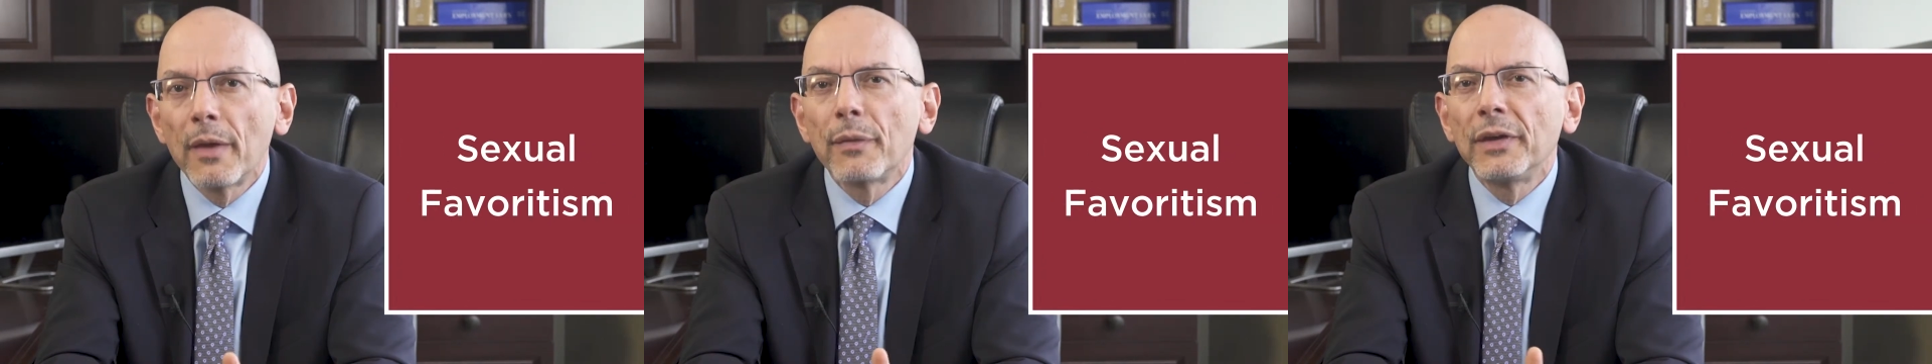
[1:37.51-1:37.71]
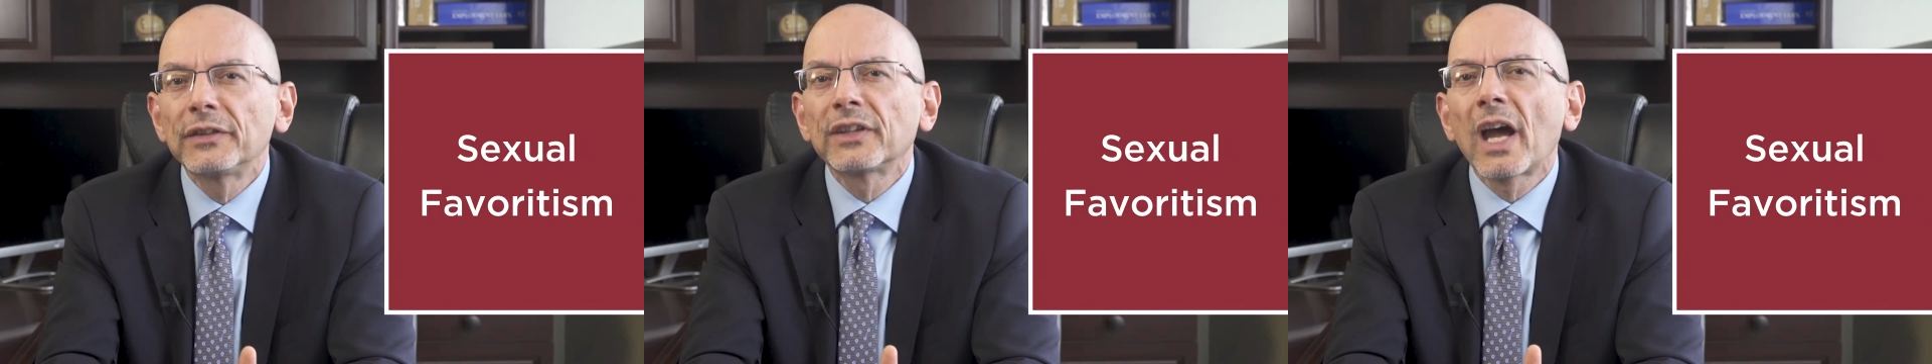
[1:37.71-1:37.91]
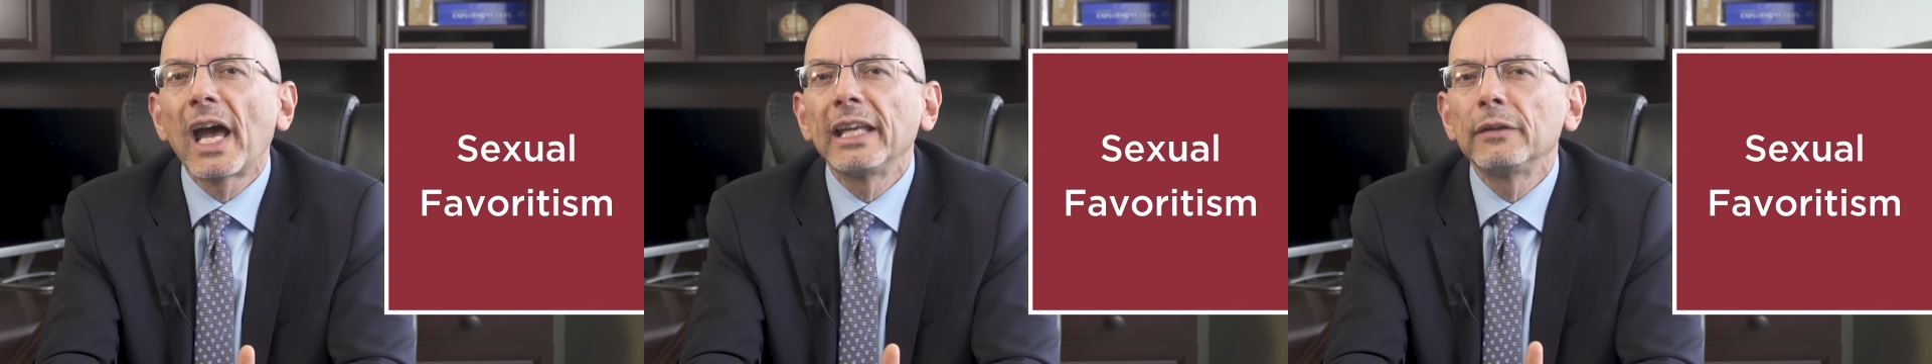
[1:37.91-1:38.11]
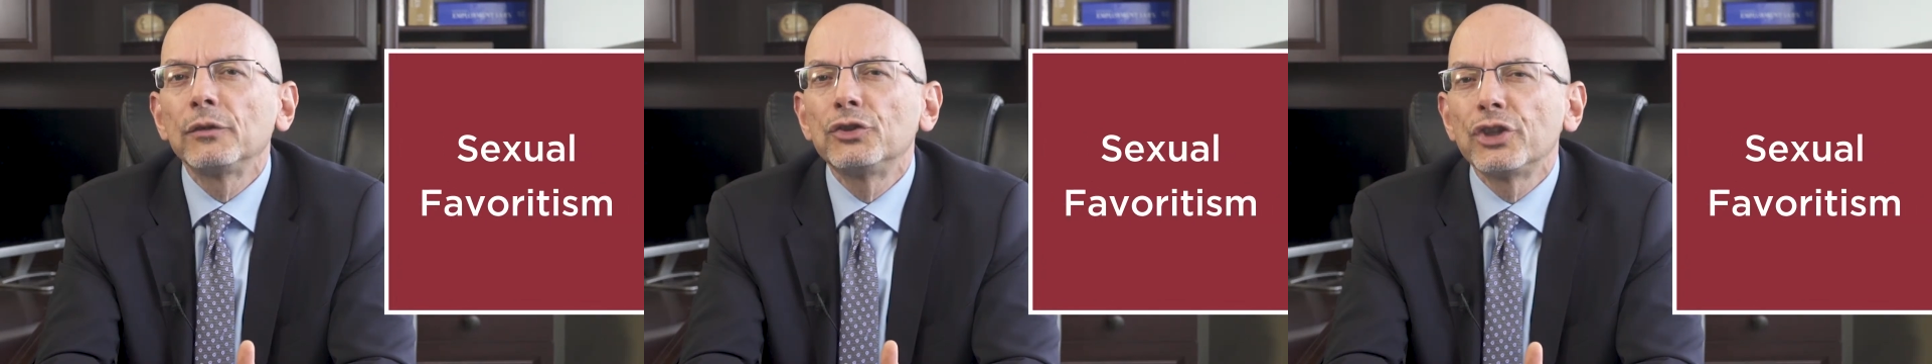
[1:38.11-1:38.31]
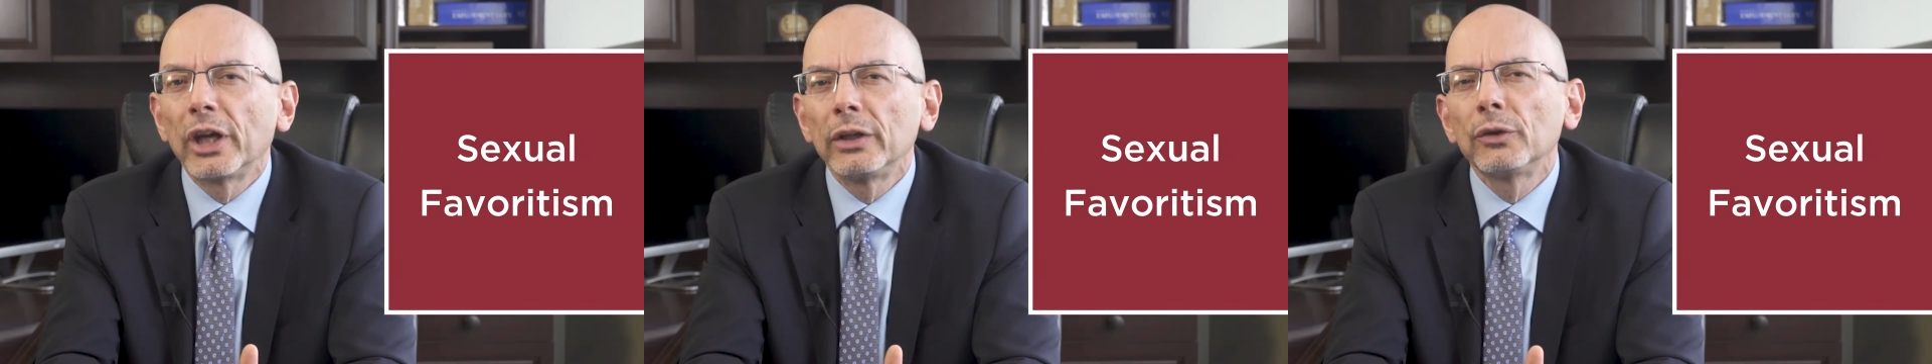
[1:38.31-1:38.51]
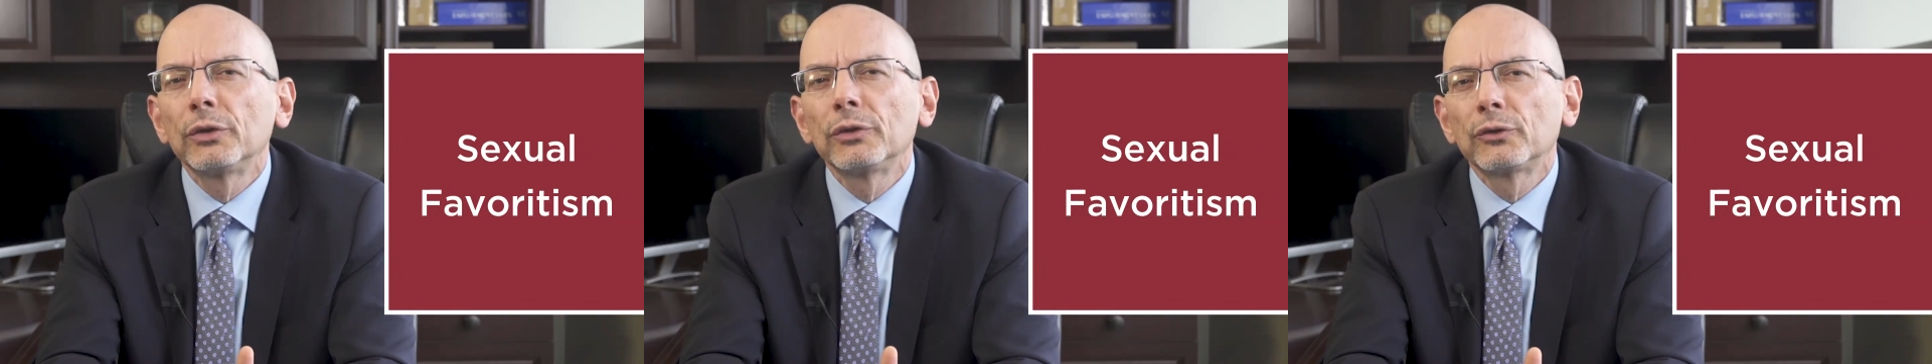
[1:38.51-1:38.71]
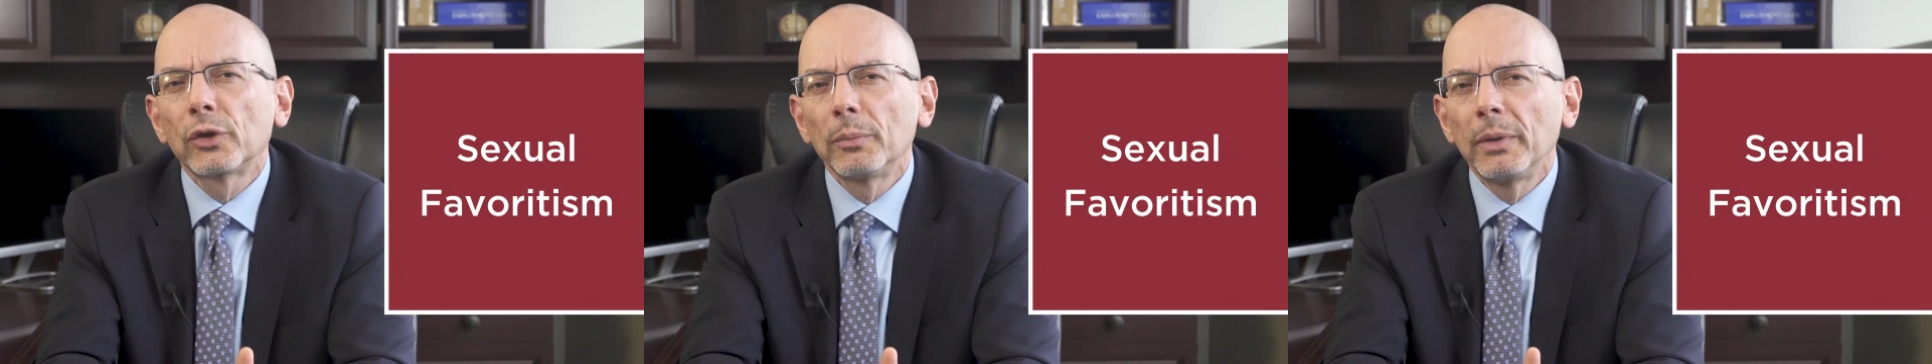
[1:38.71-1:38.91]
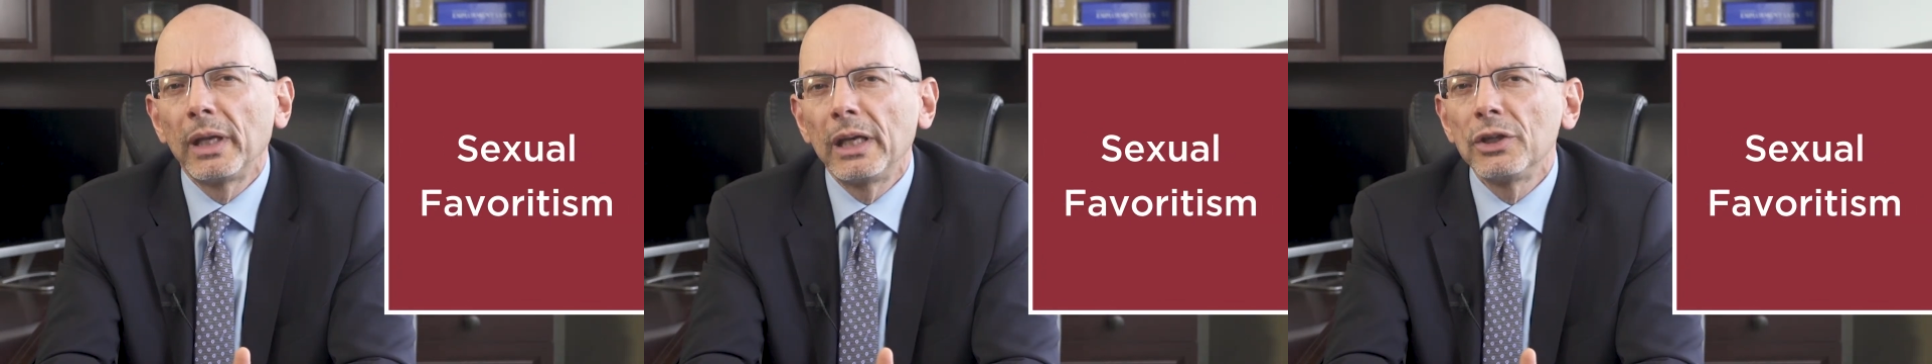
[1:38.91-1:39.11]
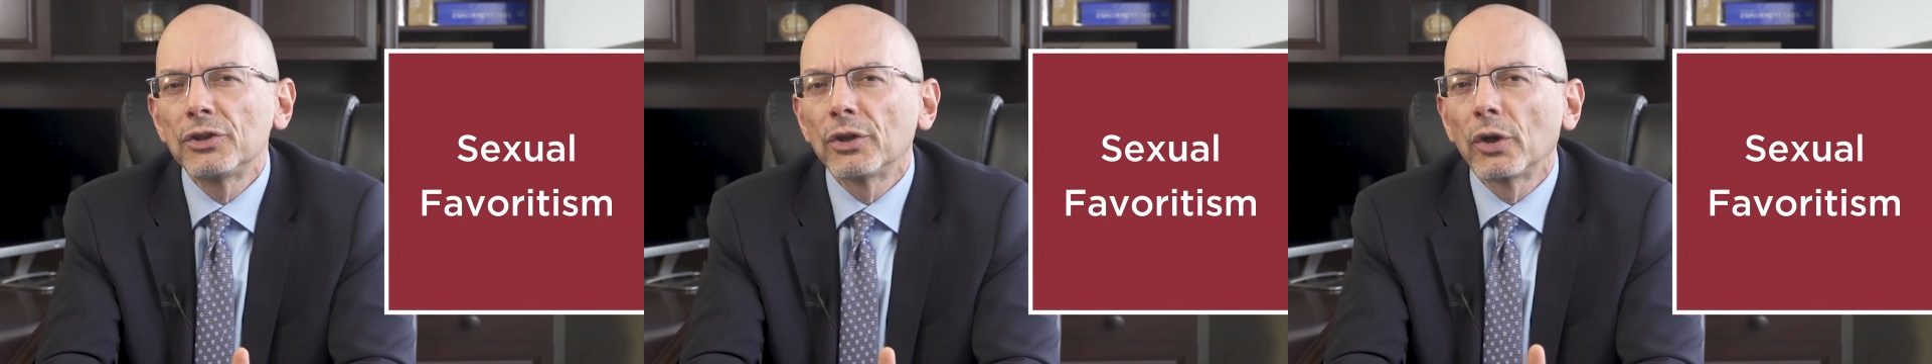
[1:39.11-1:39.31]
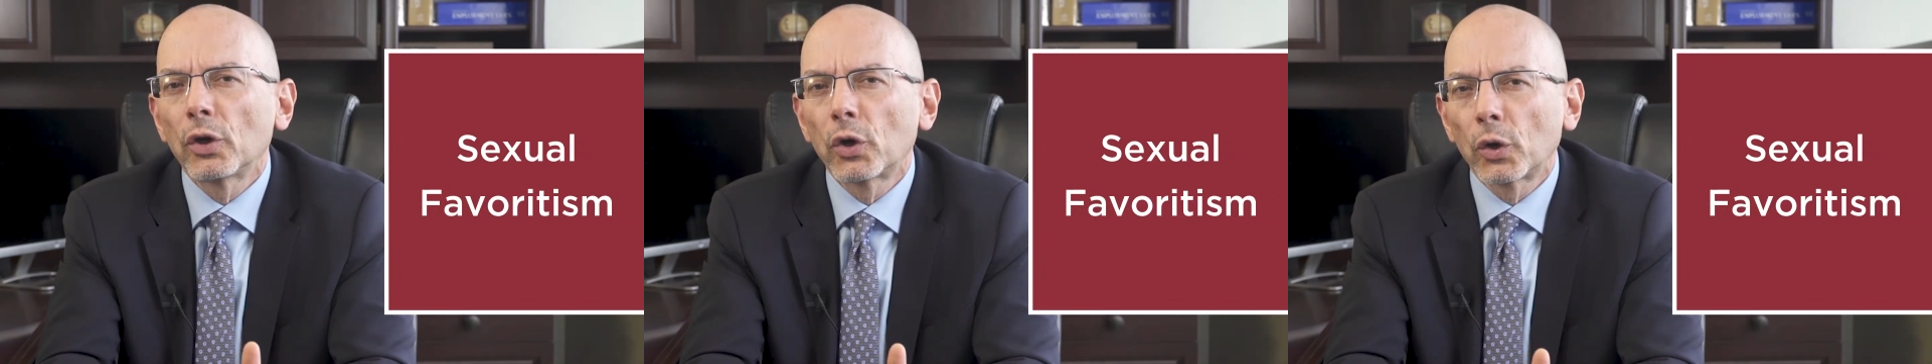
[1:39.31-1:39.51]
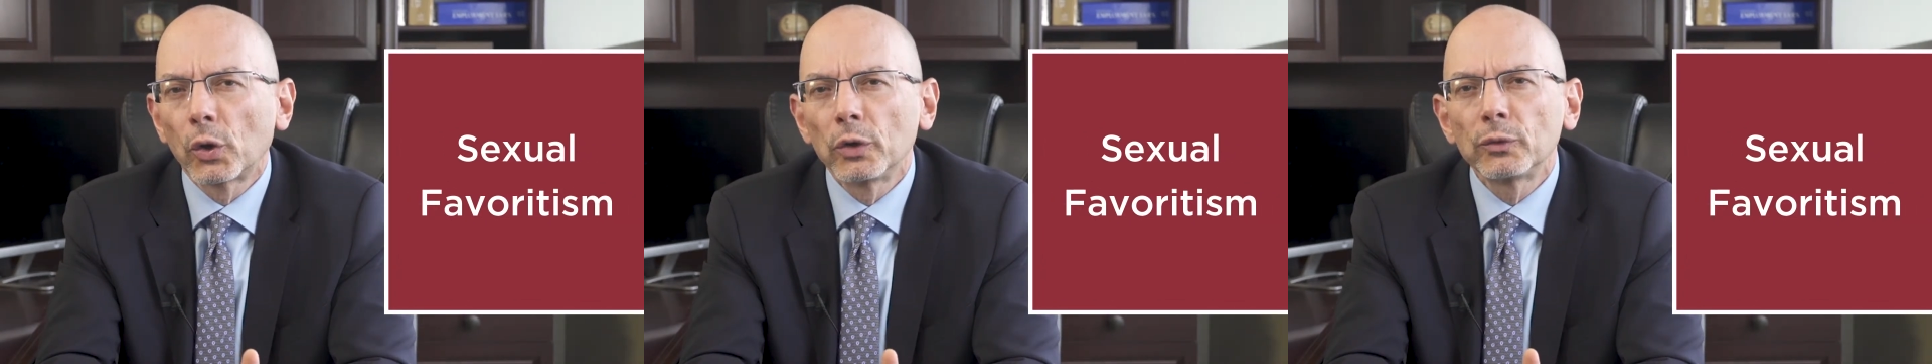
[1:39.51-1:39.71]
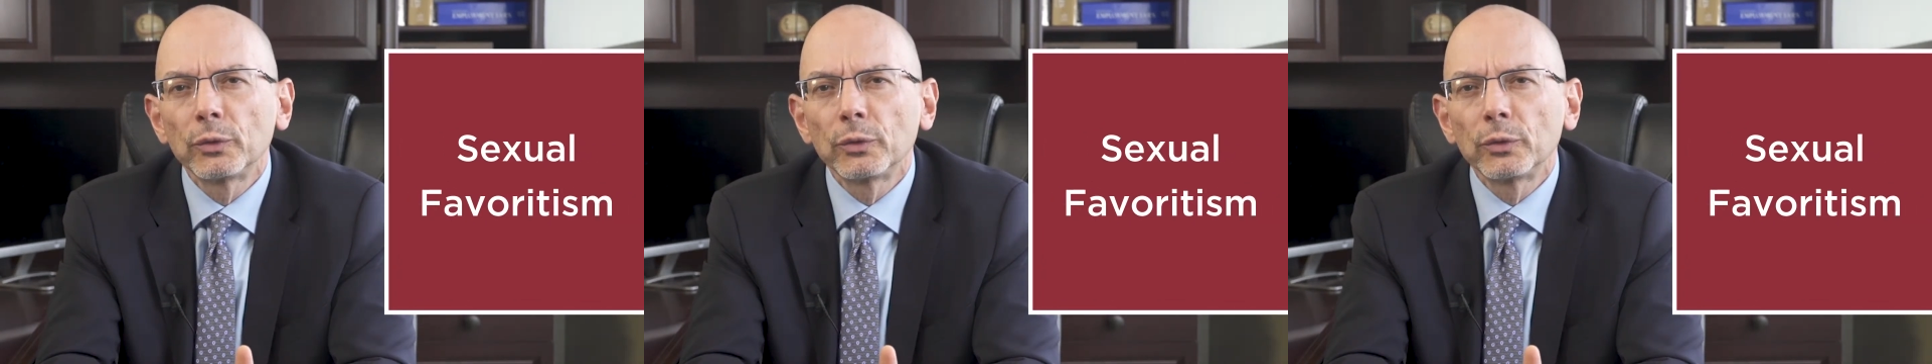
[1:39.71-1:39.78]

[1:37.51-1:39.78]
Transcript: This kind of gender discrimination occurs